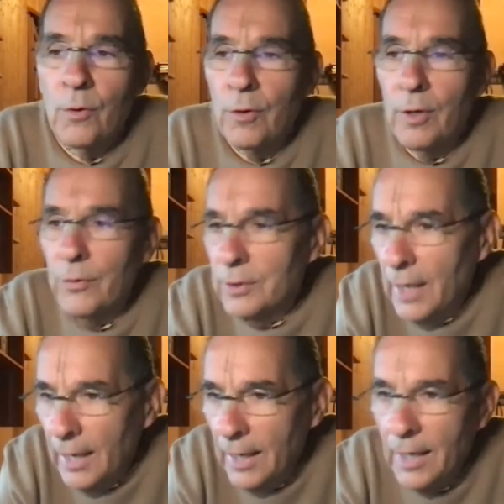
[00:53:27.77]
Or other
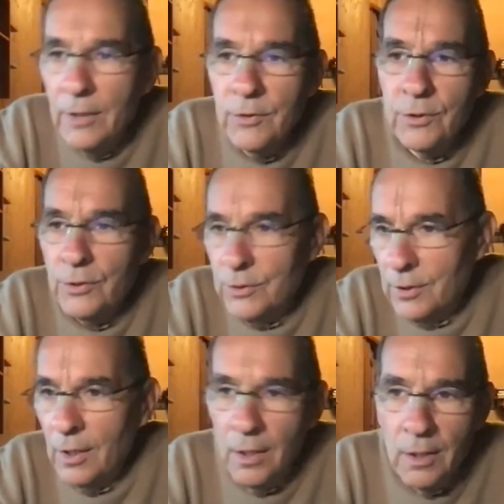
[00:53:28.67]

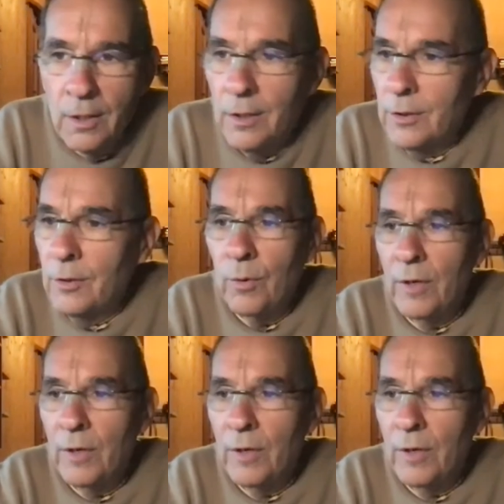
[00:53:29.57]
tasks, you know,